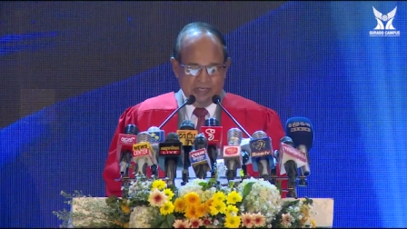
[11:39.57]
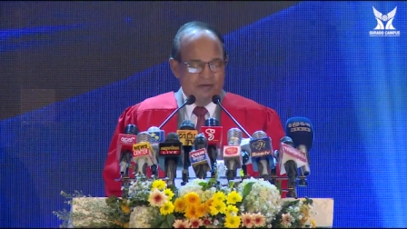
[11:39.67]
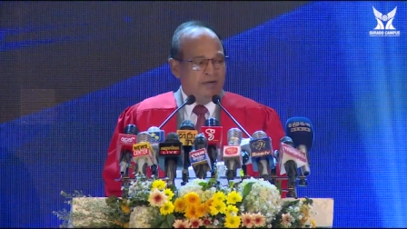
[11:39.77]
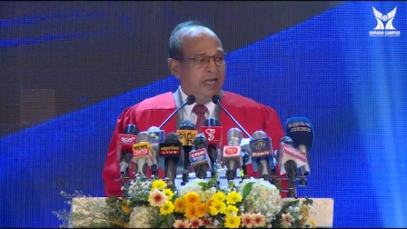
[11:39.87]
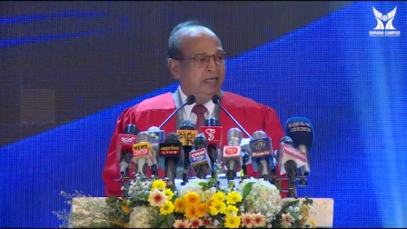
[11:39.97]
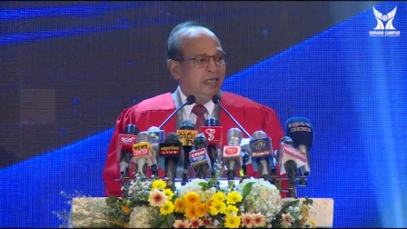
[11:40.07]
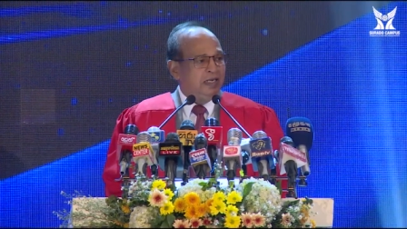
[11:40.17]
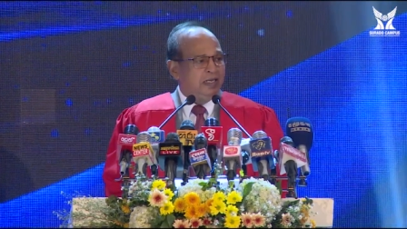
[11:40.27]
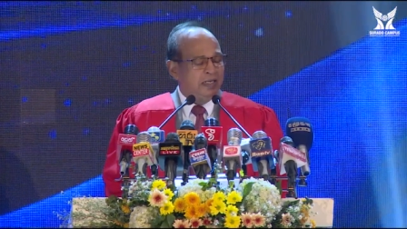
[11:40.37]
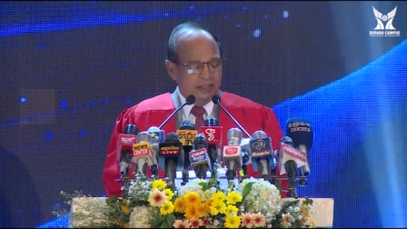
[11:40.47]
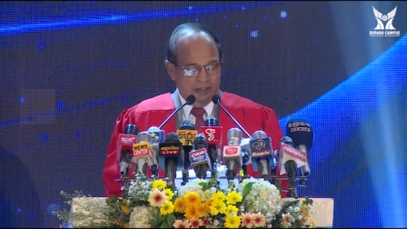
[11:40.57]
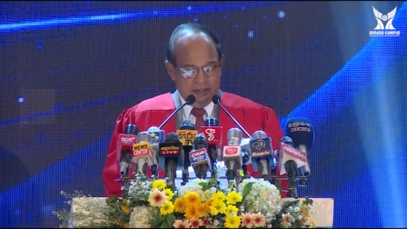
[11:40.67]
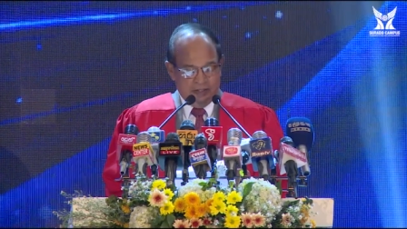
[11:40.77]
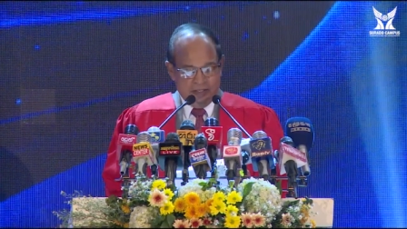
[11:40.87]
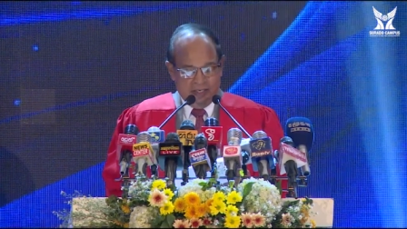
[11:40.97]
Finally
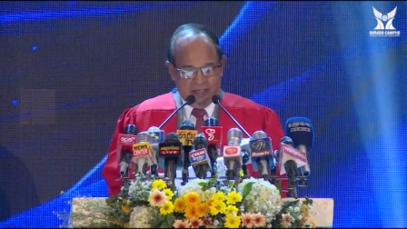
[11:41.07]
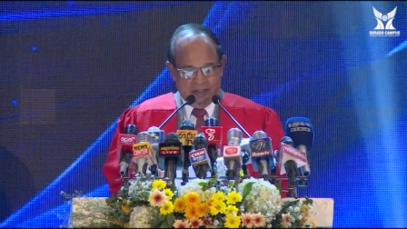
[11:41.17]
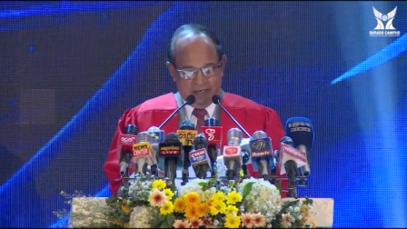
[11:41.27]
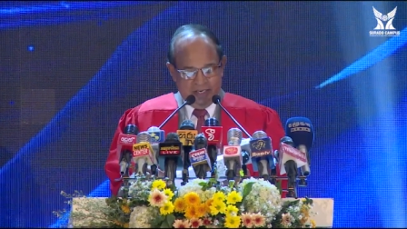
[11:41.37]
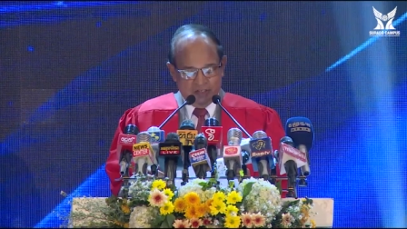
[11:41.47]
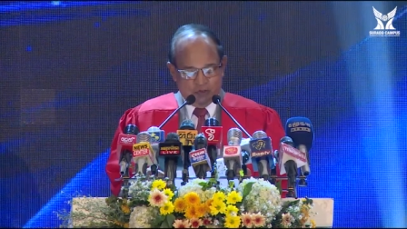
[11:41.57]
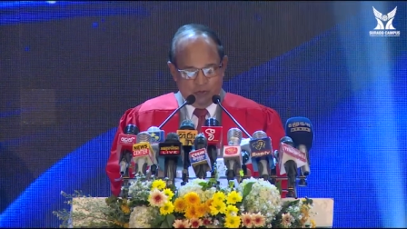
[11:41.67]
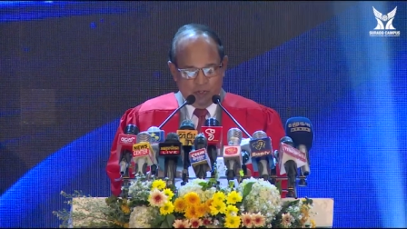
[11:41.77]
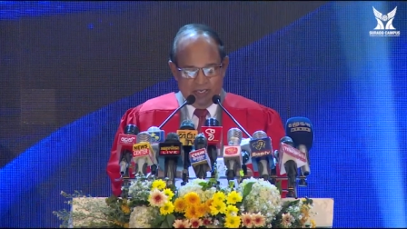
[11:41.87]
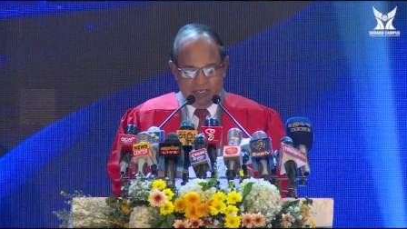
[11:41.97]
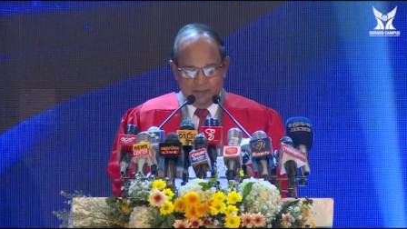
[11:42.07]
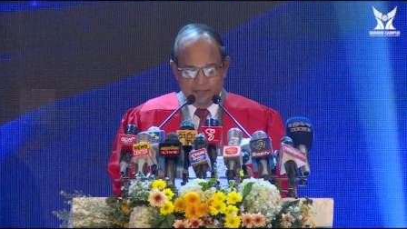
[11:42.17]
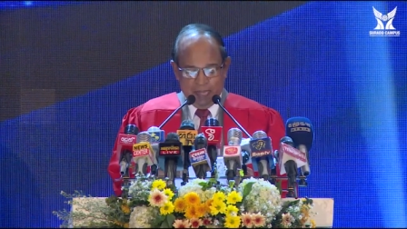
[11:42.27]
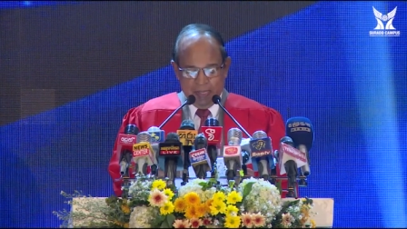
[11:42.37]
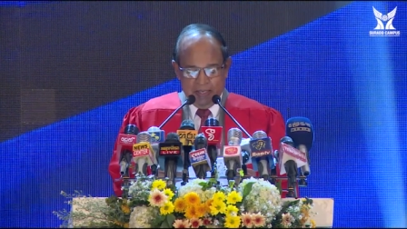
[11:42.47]
and gracefully,
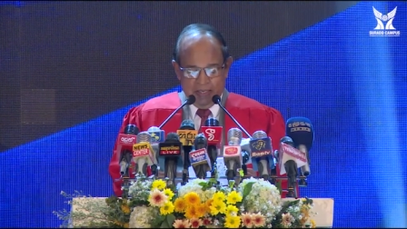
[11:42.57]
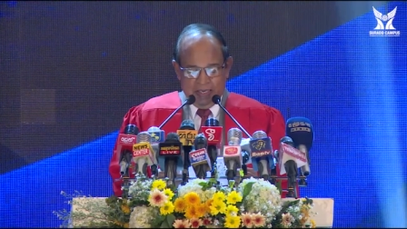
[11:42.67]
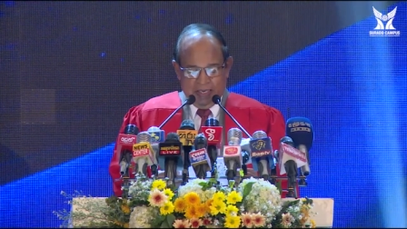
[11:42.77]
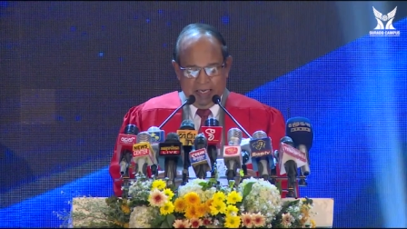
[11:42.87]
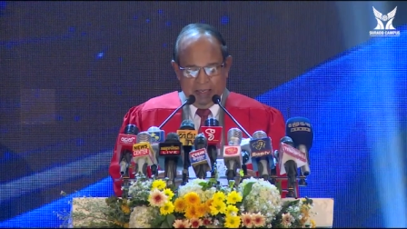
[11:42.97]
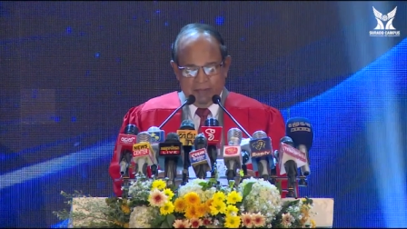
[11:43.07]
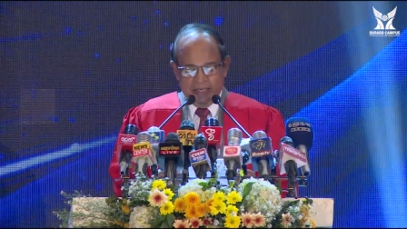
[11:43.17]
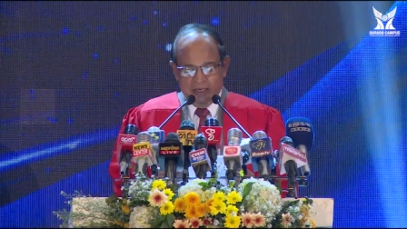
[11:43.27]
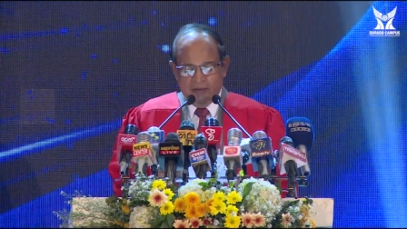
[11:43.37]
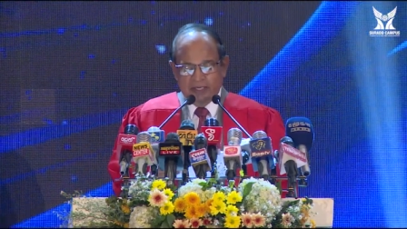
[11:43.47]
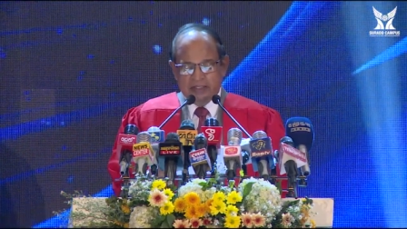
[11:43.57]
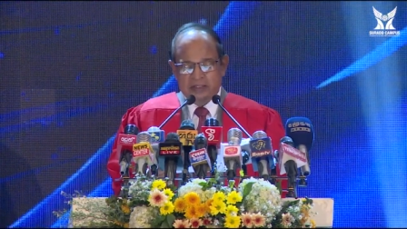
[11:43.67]
I am here with